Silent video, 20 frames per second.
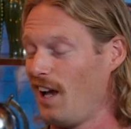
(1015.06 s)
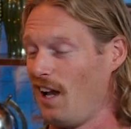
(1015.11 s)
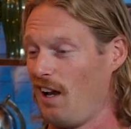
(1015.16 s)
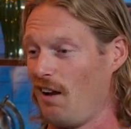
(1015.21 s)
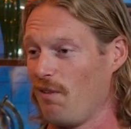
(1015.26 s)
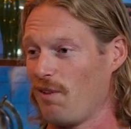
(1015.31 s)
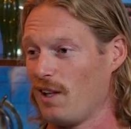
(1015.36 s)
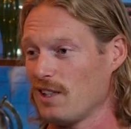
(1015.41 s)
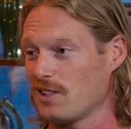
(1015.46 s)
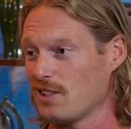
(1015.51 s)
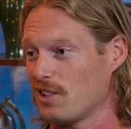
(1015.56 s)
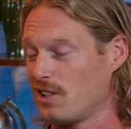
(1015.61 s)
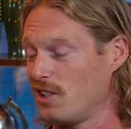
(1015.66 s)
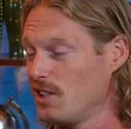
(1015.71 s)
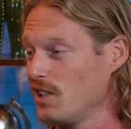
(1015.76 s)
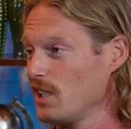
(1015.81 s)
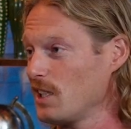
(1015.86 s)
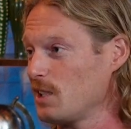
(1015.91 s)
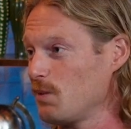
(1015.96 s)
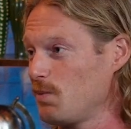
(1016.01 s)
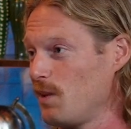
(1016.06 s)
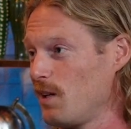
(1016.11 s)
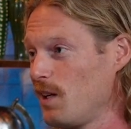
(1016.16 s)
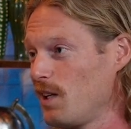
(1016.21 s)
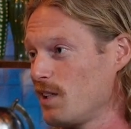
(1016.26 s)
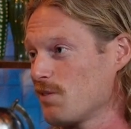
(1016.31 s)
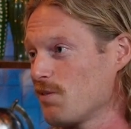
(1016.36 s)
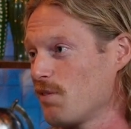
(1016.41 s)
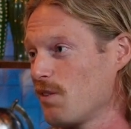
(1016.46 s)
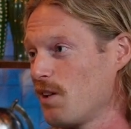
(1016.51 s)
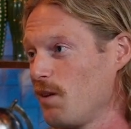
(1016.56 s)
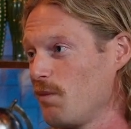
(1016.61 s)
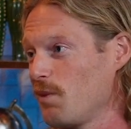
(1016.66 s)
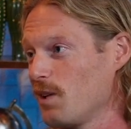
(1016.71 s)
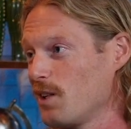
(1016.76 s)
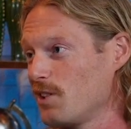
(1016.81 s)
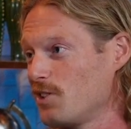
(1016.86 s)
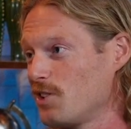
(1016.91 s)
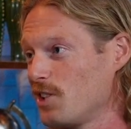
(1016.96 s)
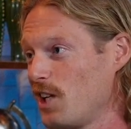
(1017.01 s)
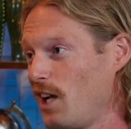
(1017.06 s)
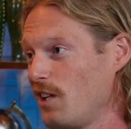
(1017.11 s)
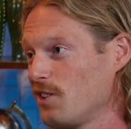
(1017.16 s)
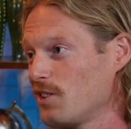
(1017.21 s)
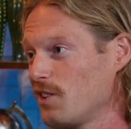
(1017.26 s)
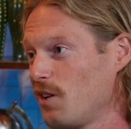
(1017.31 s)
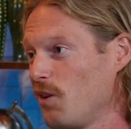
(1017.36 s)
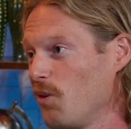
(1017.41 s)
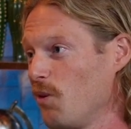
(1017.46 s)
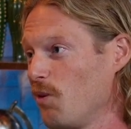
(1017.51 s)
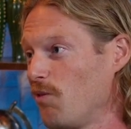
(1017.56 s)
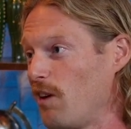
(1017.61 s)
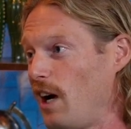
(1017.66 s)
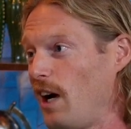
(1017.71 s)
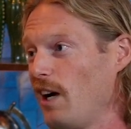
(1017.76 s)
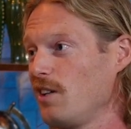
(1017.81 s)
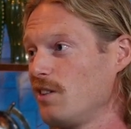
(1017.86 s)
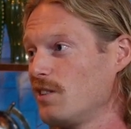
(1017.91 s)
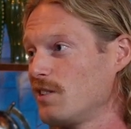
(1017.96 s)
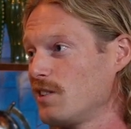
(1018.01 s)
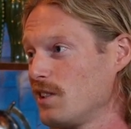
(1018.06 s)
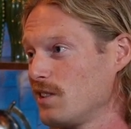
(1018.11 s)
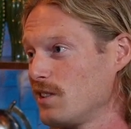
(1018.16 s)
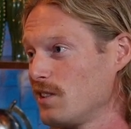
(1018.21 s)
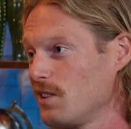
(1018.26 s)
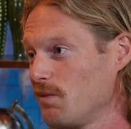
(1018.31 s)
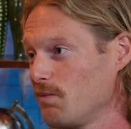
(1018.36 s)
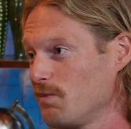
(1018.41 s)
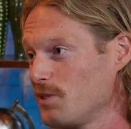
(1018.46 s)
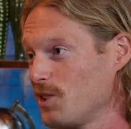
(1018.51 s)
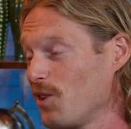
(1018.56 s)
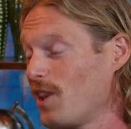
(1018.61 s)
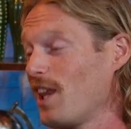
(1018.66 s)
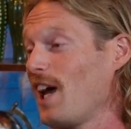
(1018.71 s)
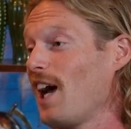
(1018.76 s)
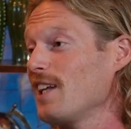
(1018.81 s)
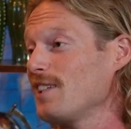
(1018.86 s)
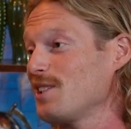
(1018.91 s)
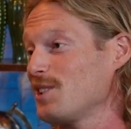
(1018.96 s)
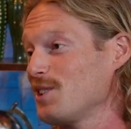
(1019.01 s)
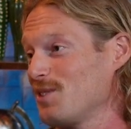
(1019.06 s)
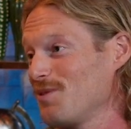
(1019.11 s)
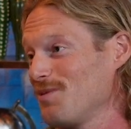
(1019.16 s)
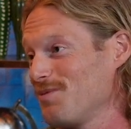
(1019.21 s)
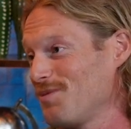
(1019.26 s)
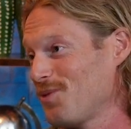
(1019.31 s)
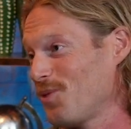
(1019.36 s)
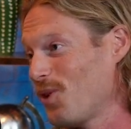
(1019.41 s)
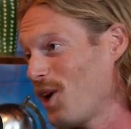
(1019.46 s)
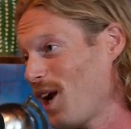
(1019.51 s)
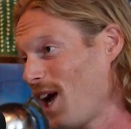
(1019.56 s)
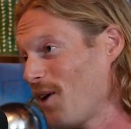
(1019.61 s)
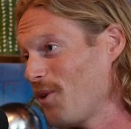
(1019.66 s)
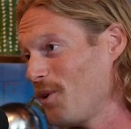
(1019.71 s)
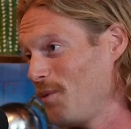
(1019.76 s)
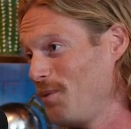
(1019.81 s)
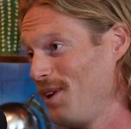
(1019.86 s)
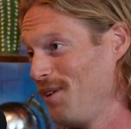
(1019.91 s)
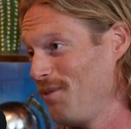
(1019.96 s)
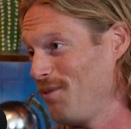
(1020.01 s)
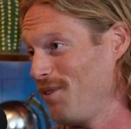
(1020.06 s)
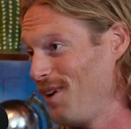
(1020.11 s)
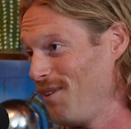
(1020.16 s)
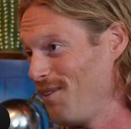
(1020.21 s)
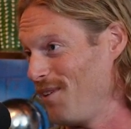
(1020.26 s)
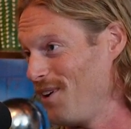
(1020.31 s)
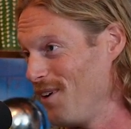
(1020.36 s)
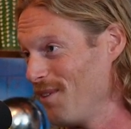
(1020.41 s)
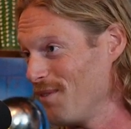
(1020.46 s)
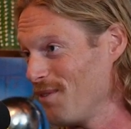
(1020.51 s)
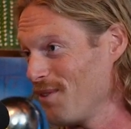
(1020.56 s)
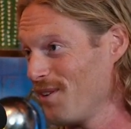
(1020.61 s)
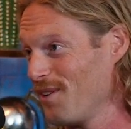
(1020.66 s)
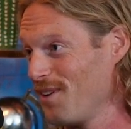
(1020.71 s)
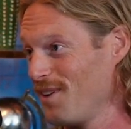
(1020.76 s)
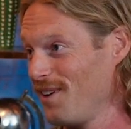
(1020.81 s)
And if that's a good experience for them, it could change their whole value system. So that's what I would be in favor of.